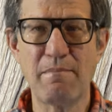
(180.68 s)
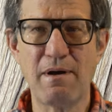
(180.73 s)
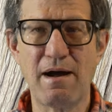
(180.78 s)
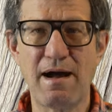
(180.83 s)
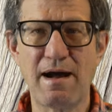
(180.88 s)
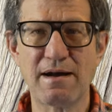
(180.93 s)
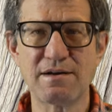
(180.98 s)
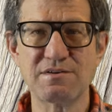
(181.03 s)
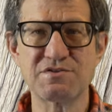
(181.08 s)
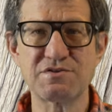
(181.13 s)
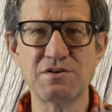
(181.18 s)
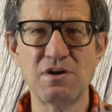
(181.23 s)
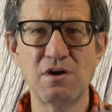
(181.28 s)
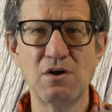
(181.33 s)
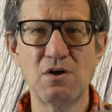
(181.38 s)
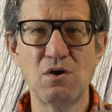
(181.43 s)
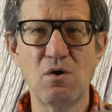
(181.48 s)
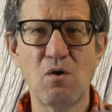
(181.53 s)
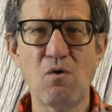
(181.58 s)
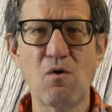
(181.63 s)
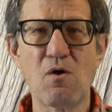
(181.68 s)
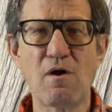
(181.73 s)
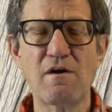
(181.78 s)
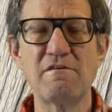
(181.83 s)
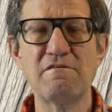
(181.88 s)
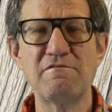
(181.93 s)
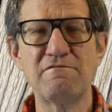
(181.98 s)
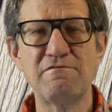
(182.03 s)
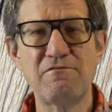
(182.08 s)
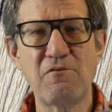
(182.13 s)
box
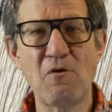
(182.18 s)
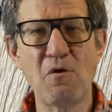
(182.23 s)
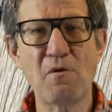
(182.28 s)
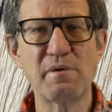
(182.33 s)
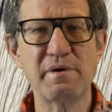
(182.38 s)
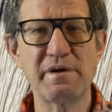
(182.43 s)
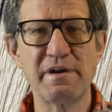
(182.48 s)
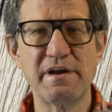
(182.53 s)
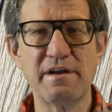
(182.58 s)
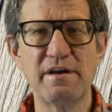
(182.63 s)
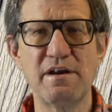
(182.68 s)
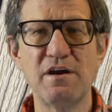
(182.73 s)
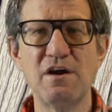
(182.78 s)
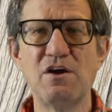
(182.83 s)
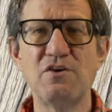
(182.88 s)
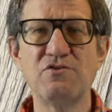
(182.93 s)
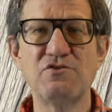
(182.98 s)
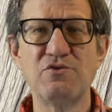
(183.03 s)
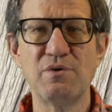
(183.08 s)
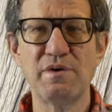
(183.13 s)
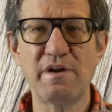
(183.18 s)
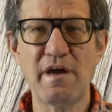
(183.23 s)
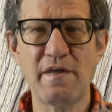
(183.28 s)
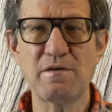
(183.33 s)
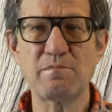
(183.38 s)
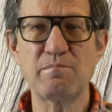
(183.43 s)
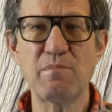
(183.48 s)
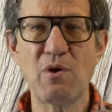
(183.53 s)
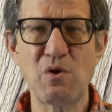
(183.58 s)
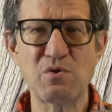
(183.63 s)
or forward it to
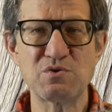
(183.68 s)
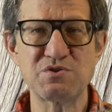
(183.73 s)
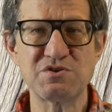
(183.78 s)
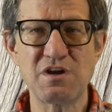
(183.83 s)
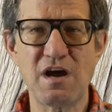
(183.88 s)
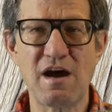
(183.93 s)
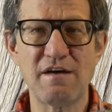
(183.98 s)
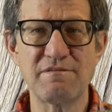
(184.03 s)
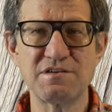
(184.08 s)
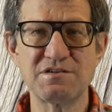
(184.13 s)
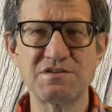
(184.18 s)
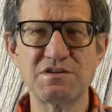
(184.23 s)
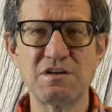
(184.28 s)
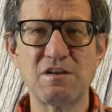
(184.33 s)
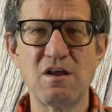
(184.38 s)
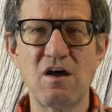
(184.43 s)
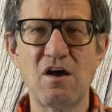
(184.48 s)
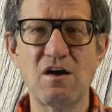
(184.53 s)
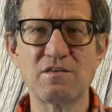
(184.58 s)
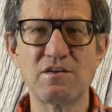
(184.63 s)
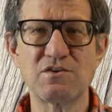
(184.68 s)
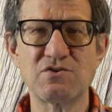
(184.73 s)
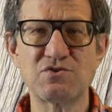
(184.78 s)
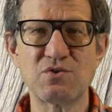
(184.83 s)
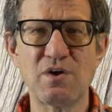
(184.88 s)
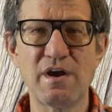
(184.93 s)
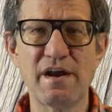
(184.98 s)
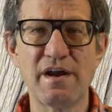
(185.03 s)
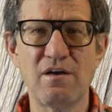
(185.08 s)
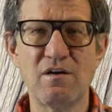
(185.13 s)
another post office along the
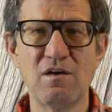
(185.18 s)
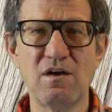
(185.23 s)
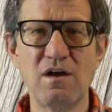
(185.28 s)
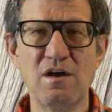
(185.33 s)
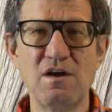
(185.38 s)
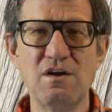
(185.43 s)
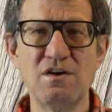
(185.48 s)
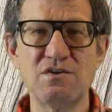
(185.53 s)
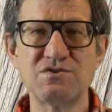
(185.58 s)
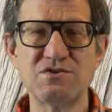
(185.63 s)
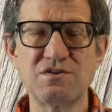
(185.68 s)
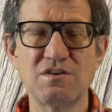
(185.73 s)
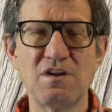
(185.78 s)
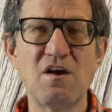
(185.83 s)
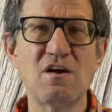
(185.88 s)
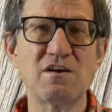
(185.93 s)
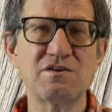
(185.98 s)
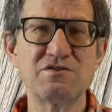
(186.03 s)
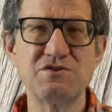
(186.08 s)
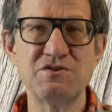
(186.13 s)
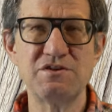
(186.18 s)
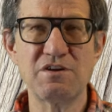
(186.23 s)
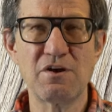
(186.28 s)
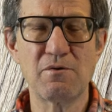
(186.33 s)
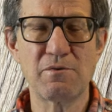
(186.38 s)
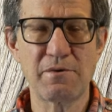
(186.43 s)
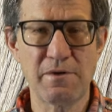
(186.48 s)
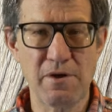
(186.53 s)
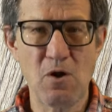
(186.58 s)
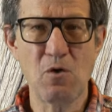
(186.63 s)
trail so long as you
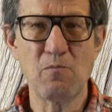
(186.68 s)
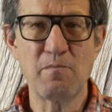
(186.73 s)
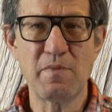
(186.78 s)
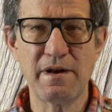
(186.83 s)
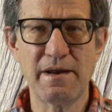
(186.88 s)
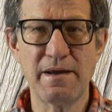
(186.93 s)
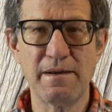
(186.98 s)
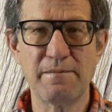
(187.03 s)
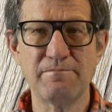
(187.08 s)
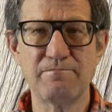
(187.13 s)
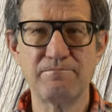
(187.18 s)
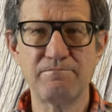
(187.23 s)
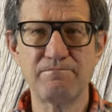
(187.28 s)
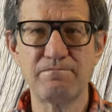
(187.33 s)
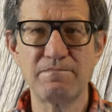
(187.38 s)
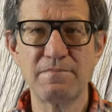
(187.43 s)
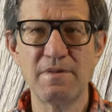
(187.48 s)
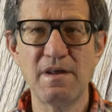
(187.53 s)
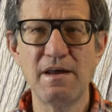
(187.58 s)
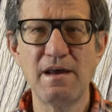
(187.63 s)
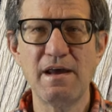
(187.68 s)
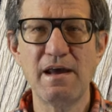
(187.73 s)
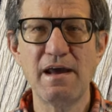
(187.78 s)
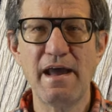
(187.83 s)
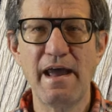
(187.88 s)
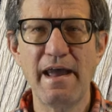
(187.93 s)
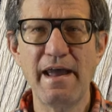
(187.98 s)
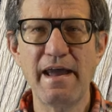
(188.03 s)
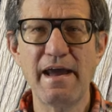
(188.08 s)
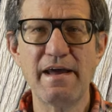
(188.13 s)
don't open it.
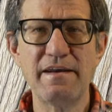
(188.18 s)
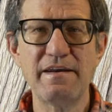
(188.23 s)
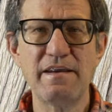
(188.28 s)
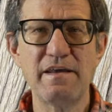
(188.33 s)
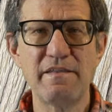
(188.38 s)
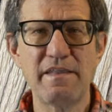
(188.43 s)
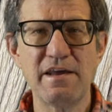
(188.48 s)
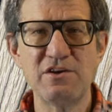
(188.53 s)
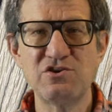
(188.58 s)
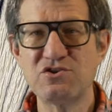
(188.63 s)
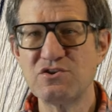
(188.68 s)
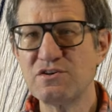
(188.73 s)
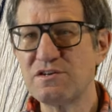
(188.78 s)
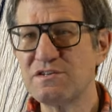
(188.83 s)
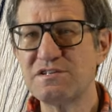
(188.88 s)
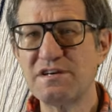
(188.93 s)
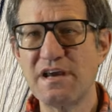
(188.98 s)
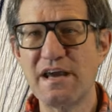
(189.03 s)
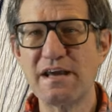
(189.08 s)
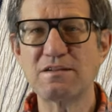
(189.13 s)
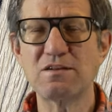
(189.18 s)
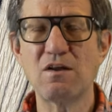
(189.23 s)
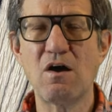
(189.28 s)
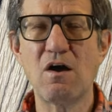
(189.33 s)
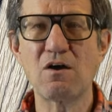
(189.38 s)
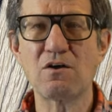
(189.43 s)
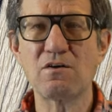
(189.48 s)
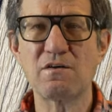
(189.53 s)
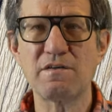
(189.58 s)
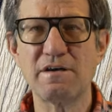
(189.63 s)
And they shouldn't take
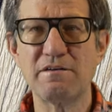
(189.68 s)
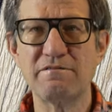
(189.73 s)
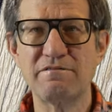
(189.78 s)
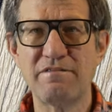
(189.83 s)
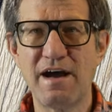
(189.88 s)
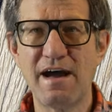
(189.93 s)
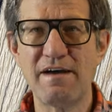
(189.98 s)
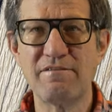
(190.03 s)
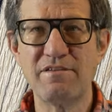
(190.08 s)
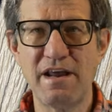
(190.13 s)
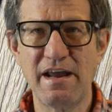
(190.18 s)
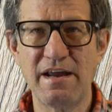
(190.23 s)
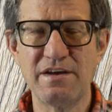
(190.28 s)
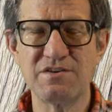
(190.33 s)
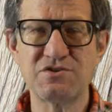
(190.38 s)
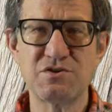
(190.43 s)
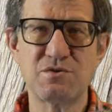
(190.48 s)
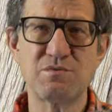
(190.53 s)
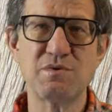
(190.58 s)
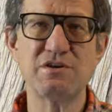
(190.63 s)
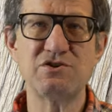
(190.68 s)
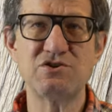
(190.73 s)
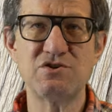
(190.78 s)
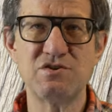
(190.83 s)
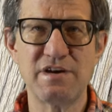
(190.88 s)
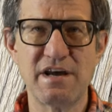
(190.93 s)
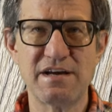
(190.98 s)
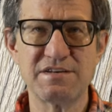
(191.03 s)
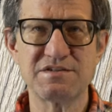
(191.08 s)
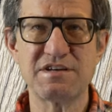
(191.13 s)
longer than five days to reach
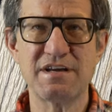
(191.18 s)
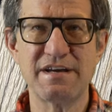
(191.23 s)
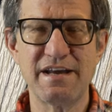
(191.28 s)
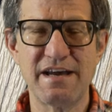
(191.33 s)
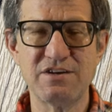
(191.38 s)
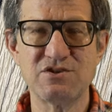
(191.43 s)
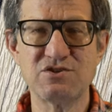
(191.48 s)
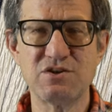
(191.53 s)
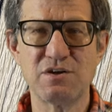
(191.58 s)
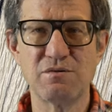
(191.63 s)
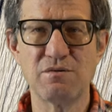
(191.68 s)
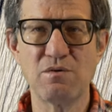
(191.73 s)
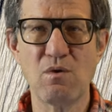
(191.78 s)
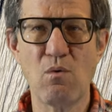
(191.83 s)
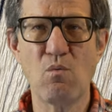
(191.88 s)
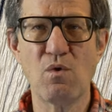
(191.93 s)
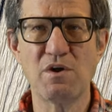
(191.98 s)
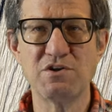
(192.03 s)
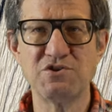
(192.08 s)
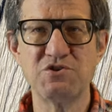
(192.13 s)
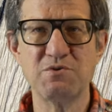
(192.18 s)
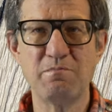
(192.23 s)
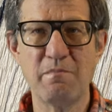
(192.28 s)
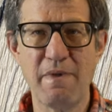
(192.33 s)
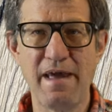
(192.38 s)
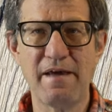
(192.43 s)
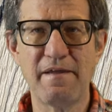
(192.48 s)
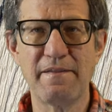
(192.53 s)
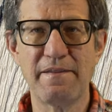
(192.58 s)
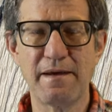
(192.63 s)
your destination once you
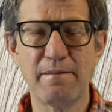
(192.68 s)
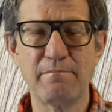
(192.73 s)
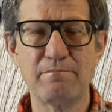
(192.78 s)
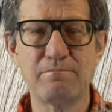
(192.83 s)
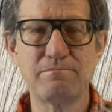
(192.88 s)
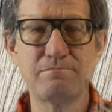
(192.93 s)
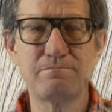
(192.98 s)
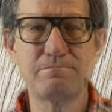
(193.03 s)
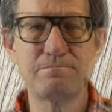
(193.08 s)
mail them.